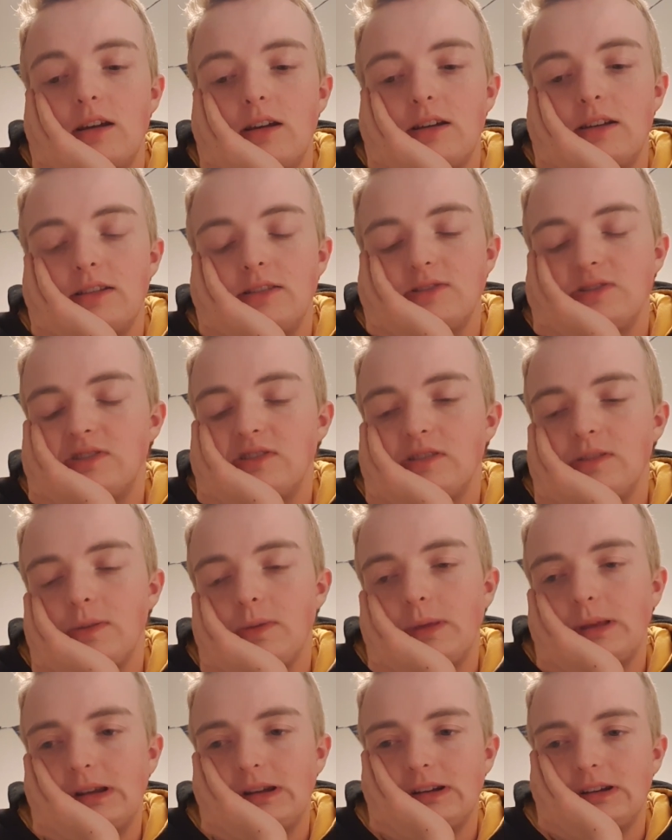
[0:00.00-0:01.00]
And this is
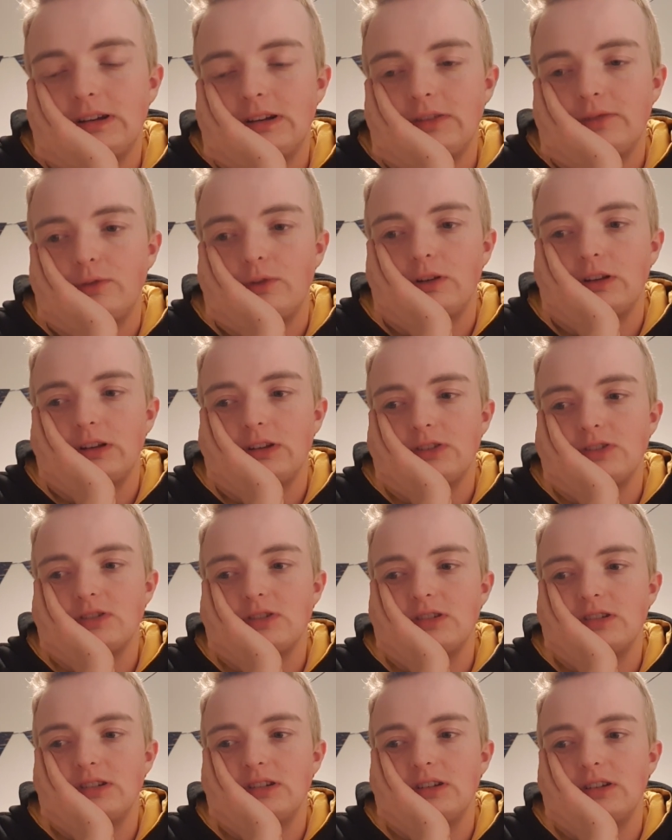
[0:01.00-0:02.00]
something I kind of realised
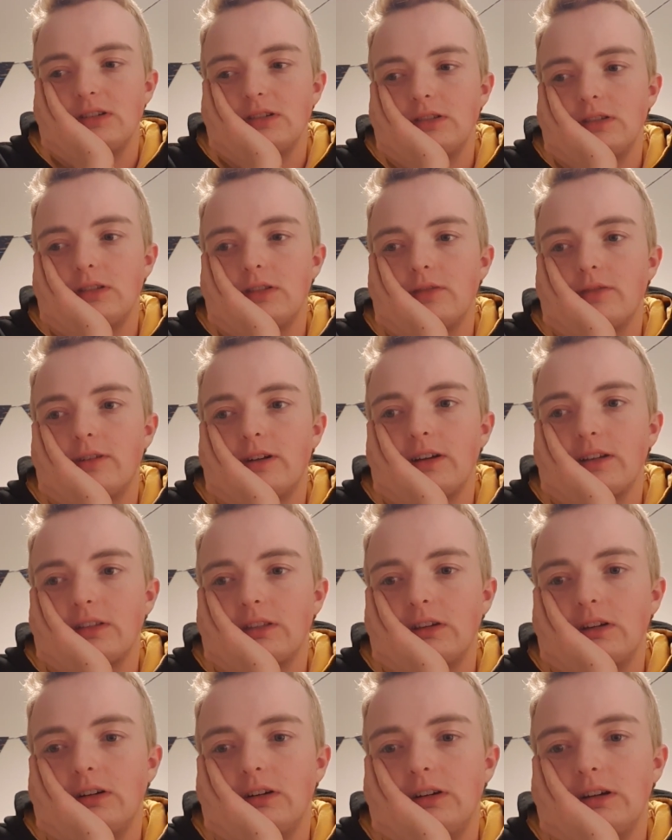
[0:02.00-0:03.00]
earlier, the fact
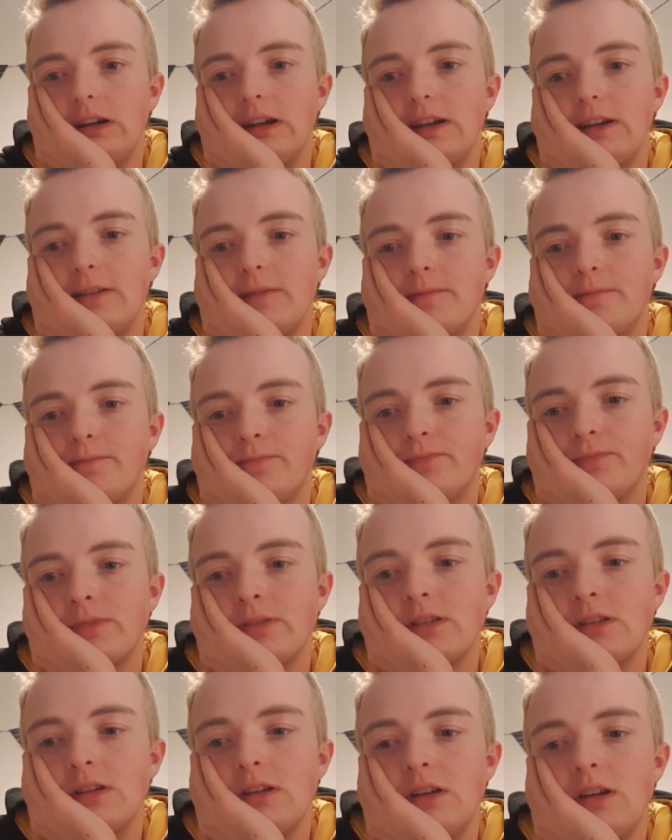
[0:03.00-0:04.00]
that I
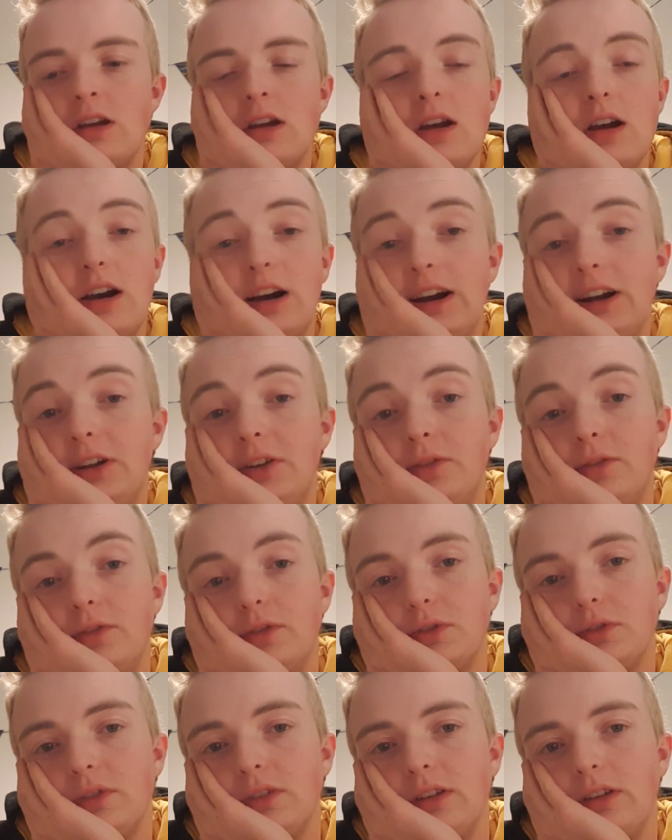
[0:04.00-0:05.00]
don't
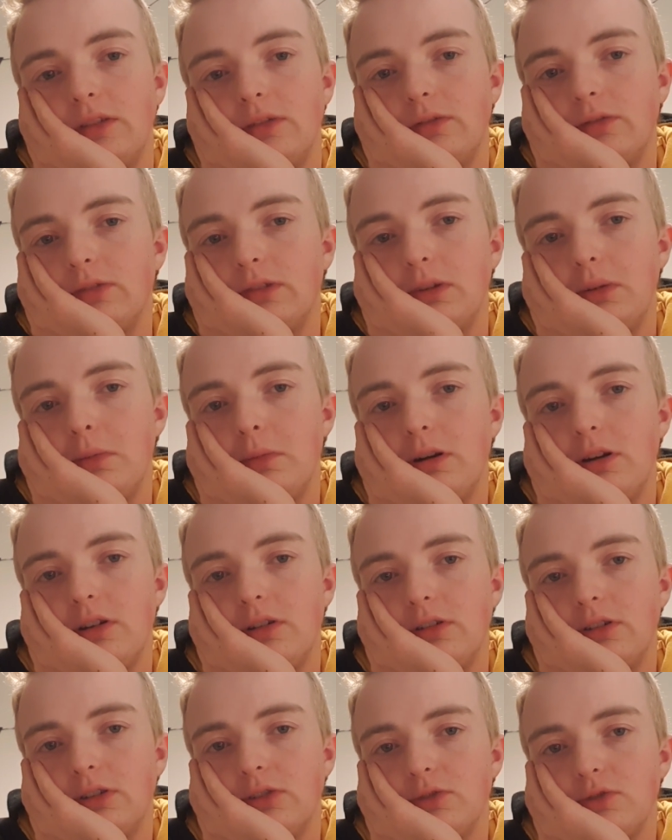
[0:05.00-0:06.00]
feel safe in my
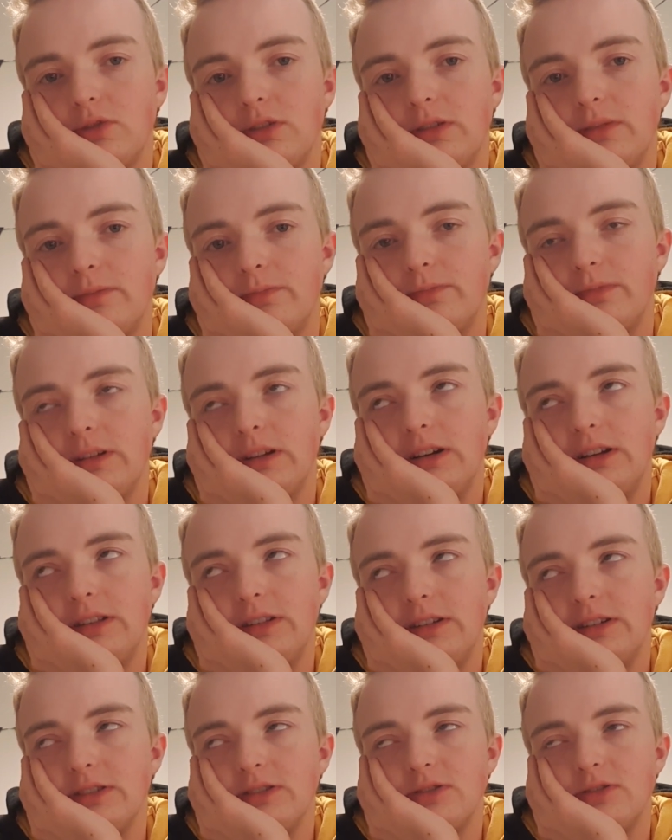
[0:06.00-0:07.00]
own country. And
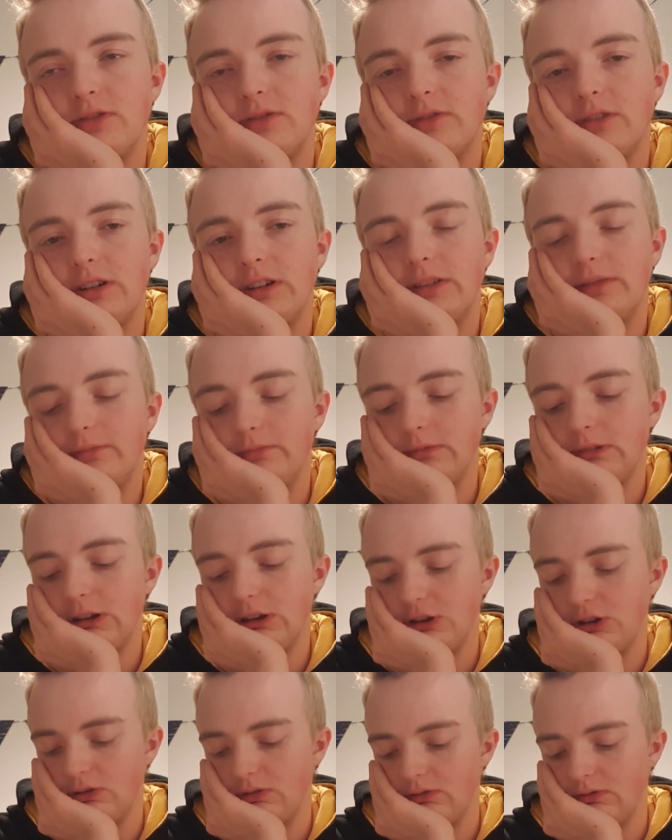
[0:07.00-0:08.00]
that's not right. I
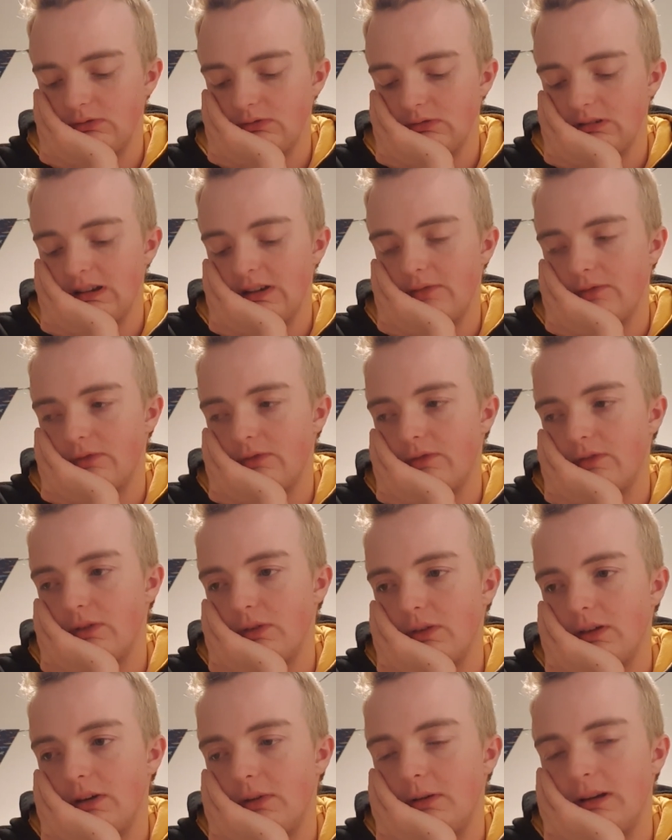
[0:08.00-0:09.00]
shouldn't have to feel
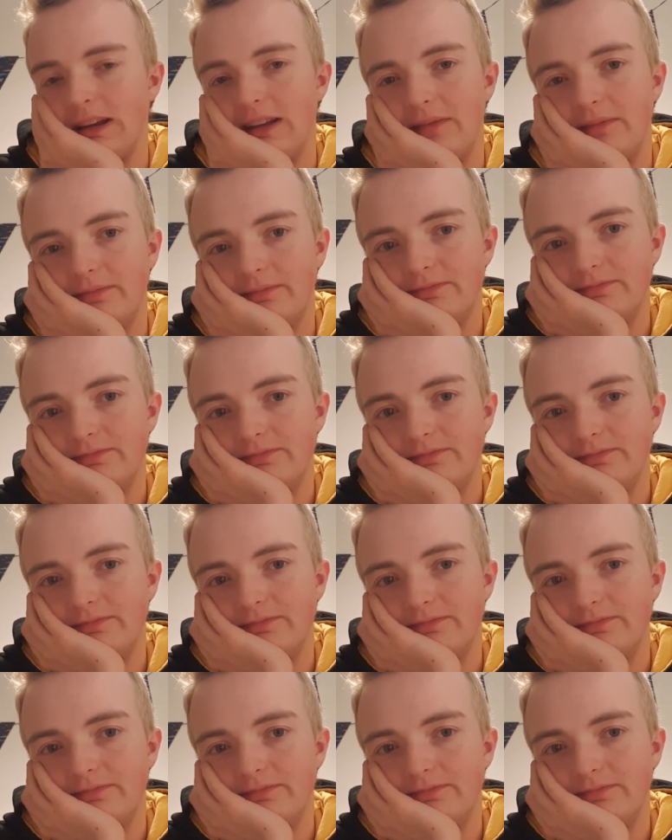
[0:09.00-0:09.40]
that way.